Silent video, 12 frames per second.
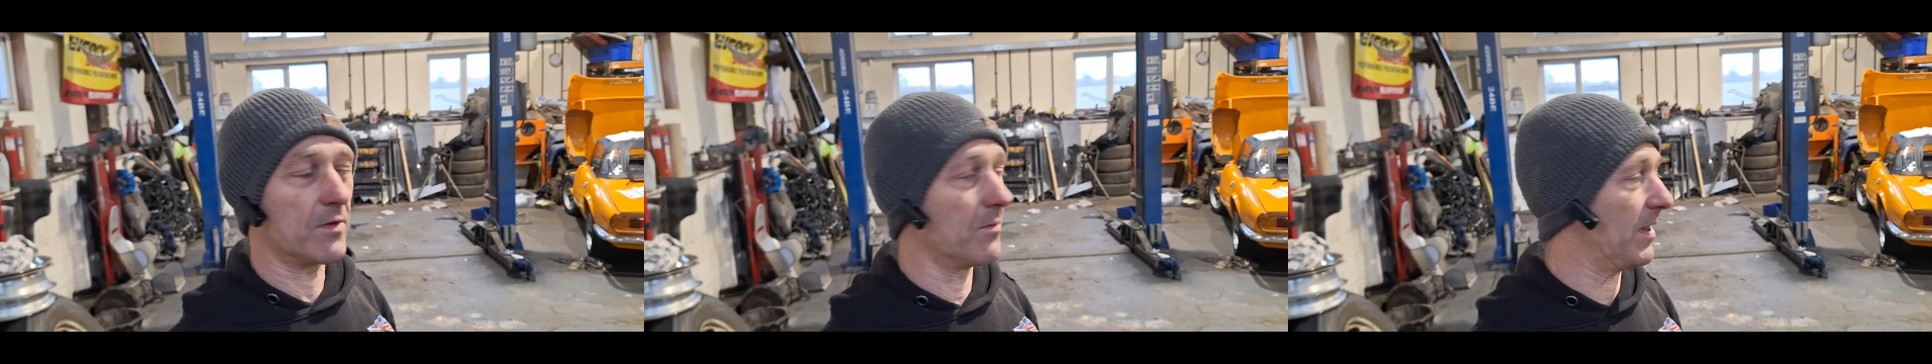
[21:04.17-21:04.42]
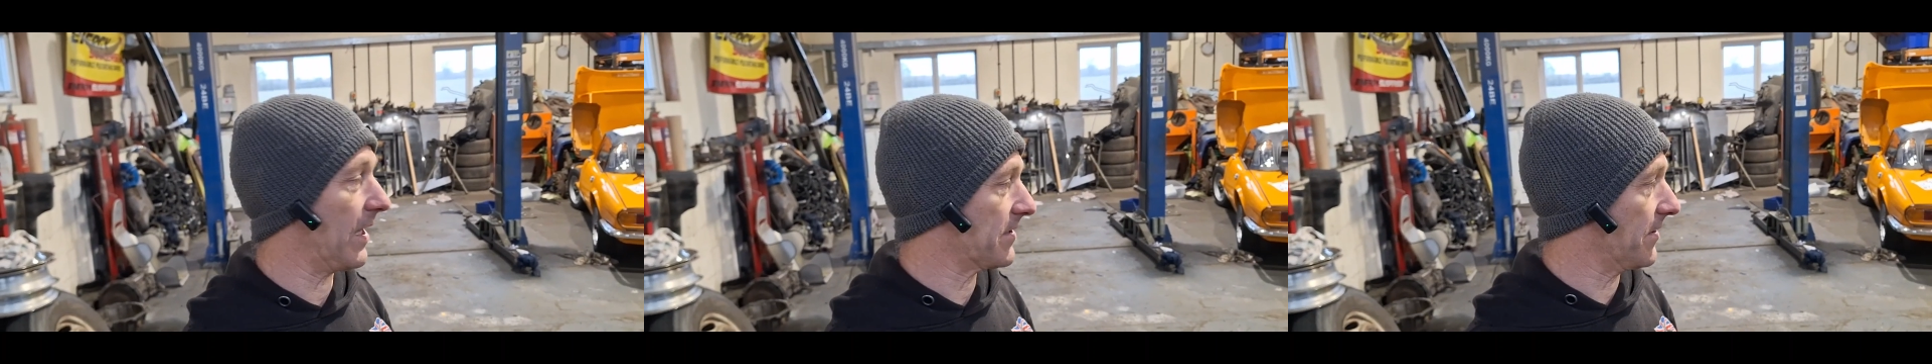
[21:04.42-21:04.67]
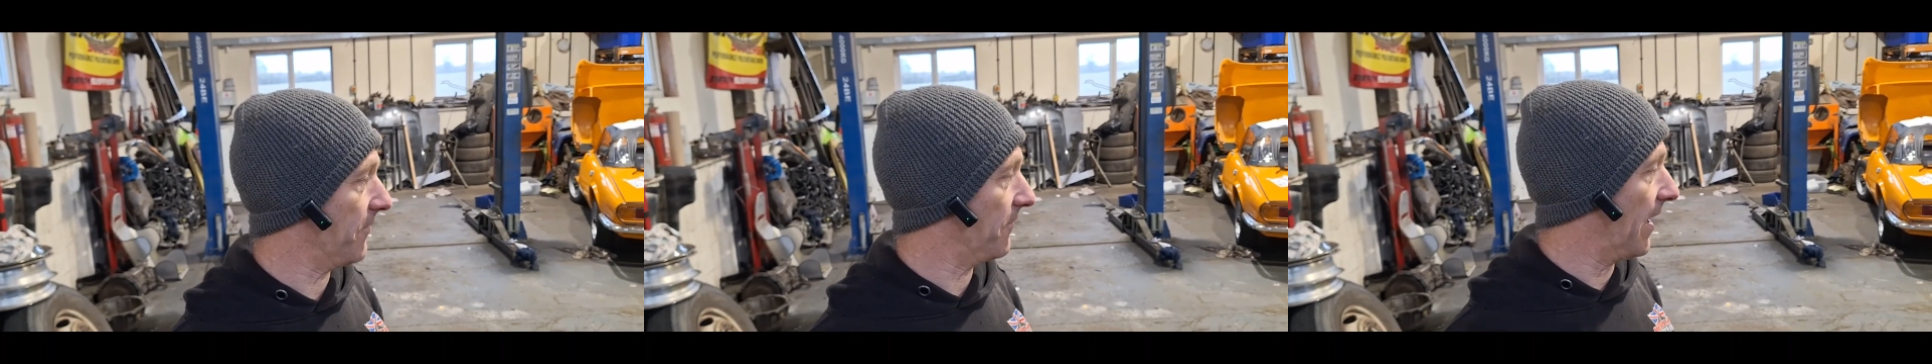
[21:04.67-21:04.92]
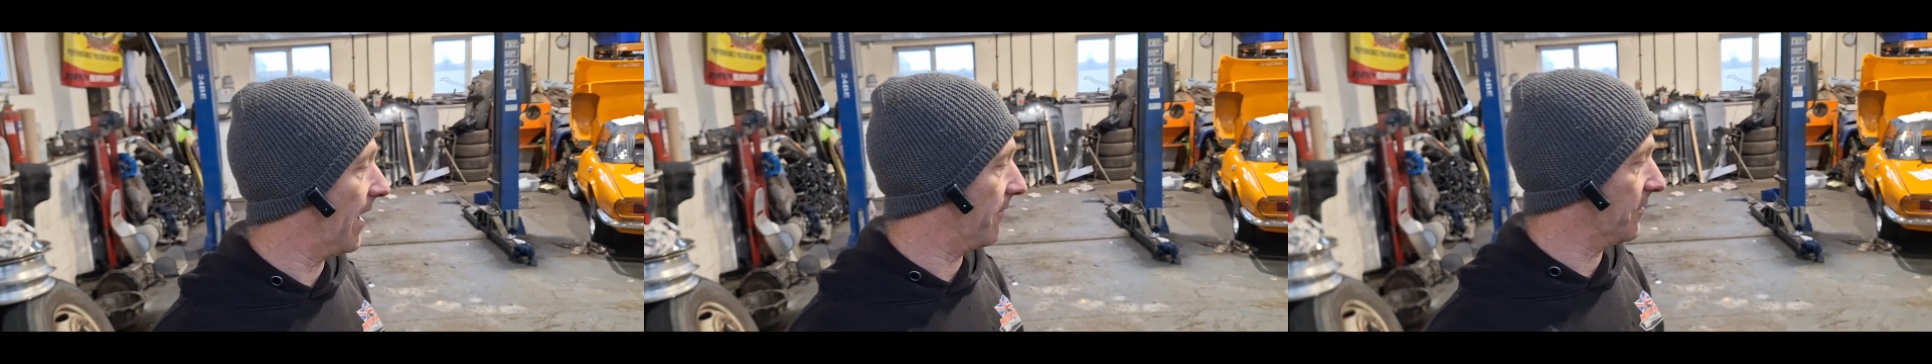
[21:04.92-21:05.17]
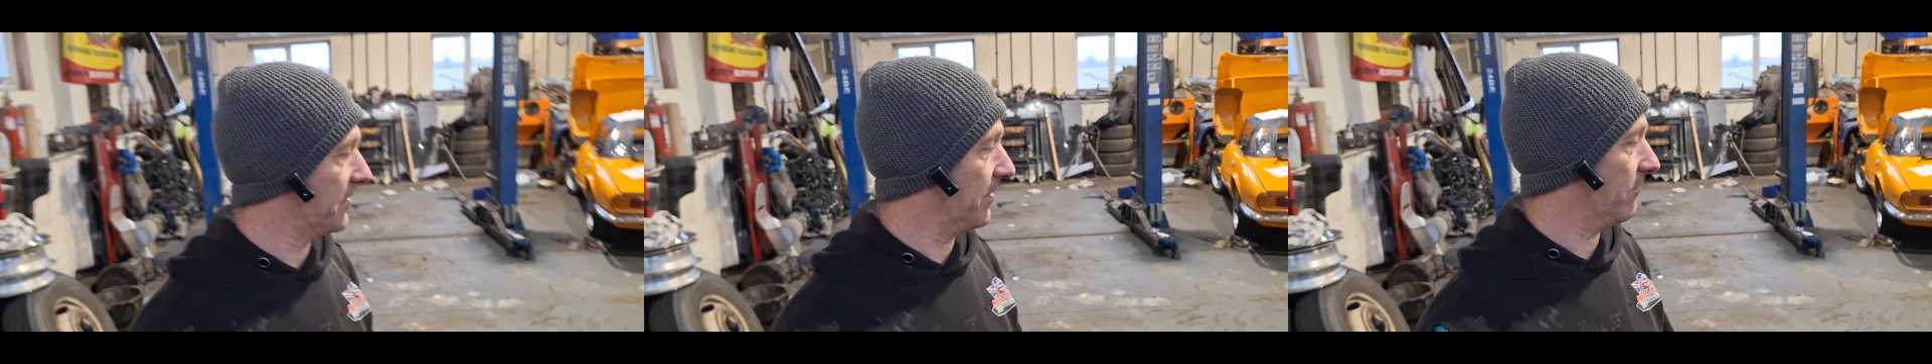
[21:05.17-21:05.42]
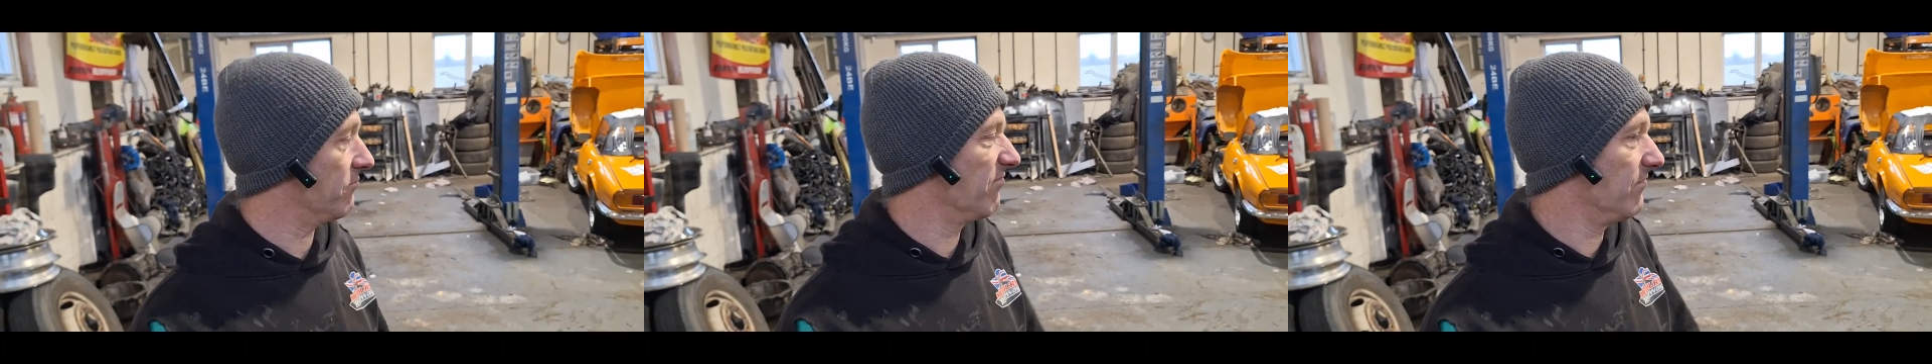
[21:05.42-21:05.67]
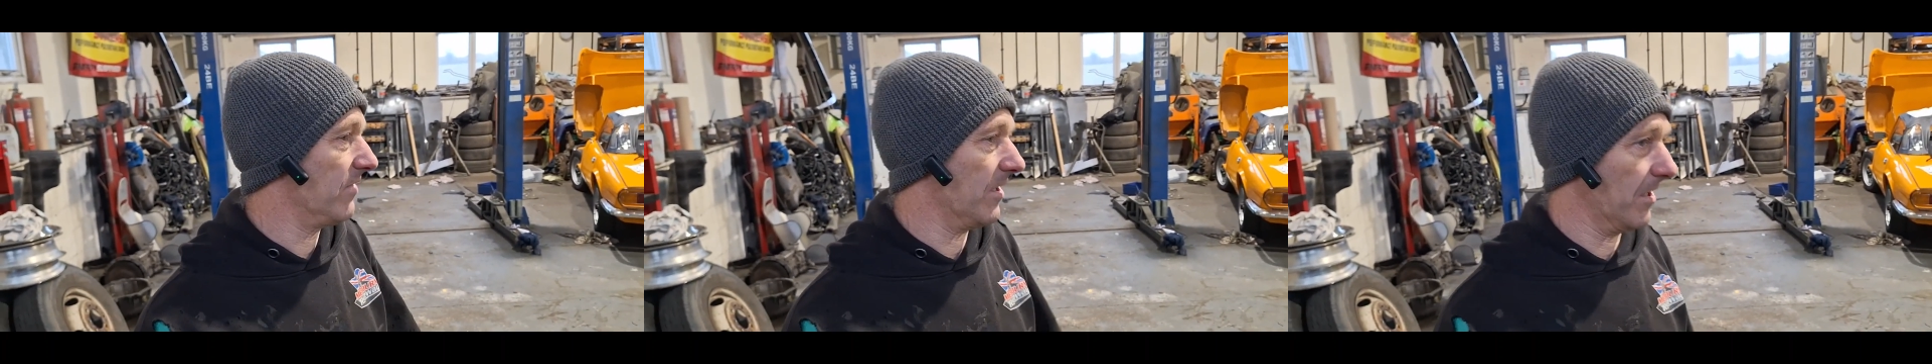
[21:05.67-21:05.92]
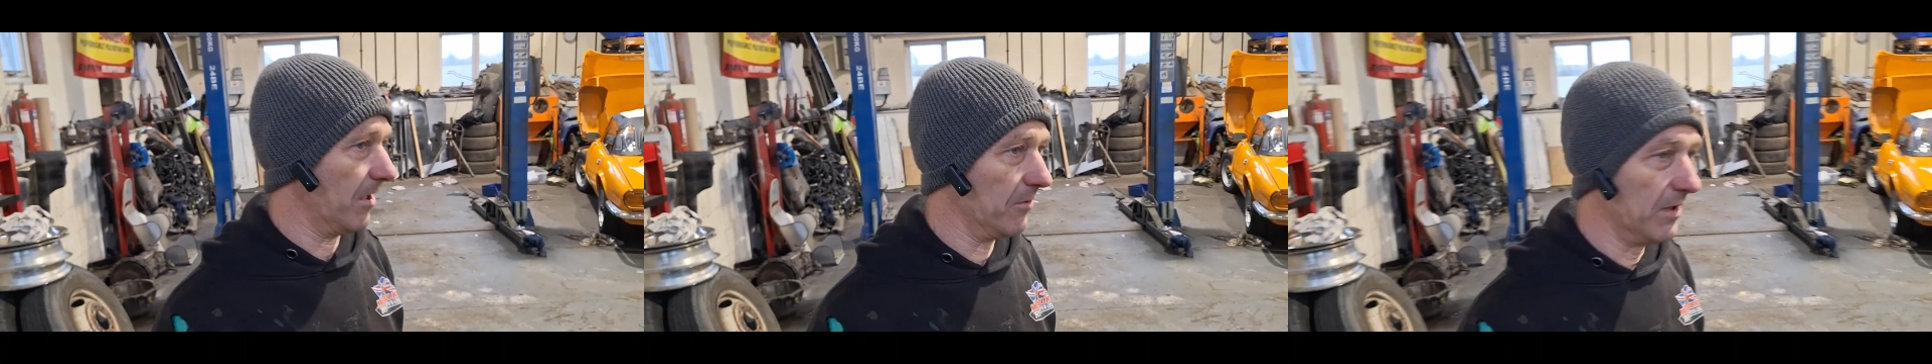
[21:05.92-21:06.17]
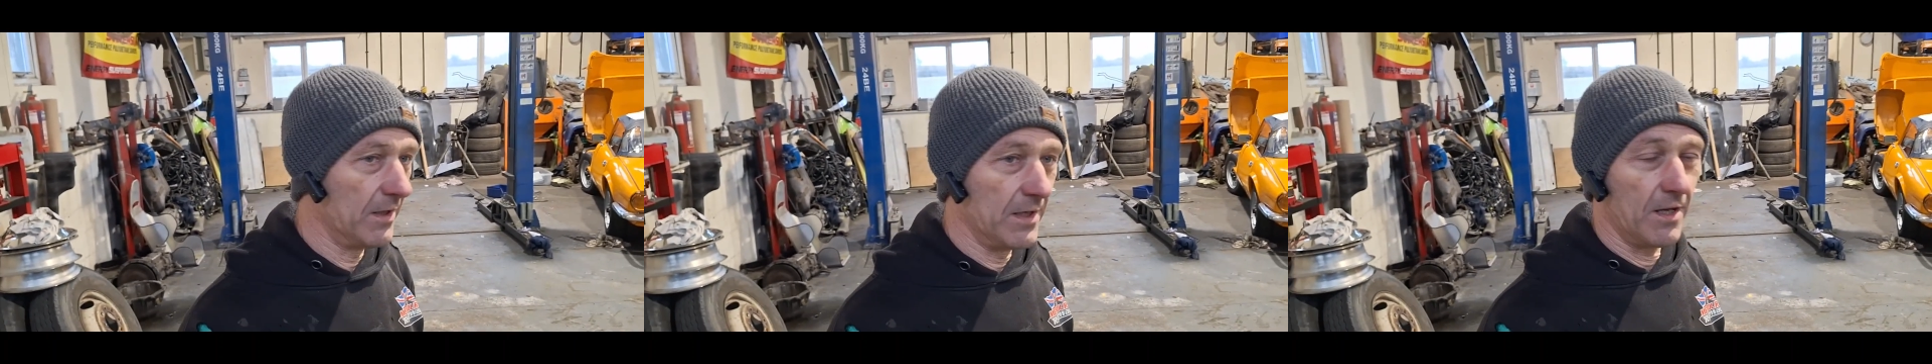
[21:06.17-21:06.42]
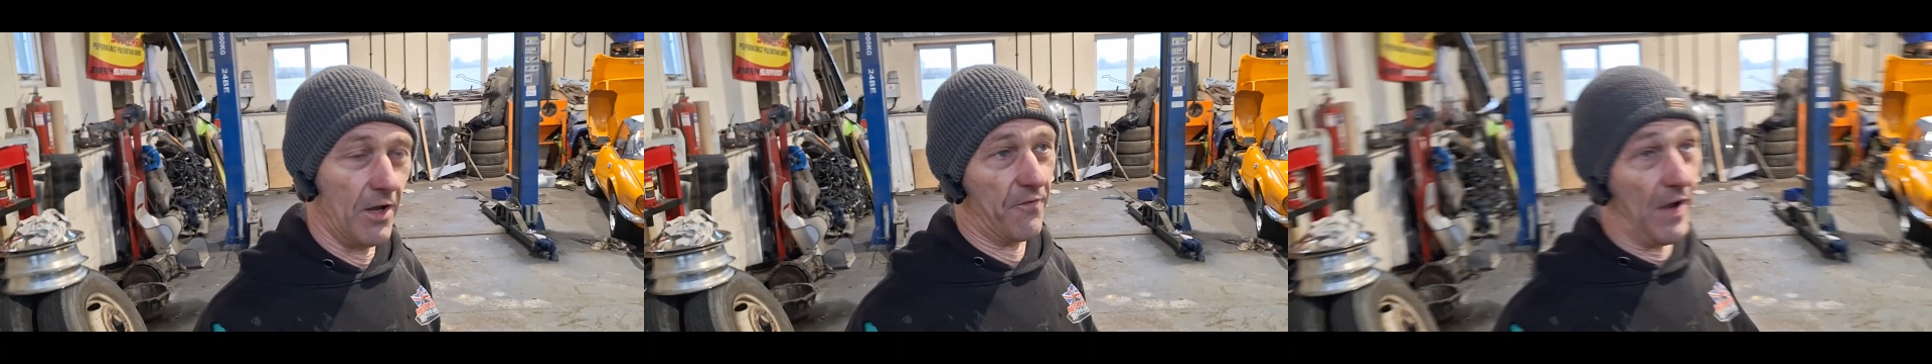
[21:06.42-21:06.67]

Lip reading: to be less than a £5, so, a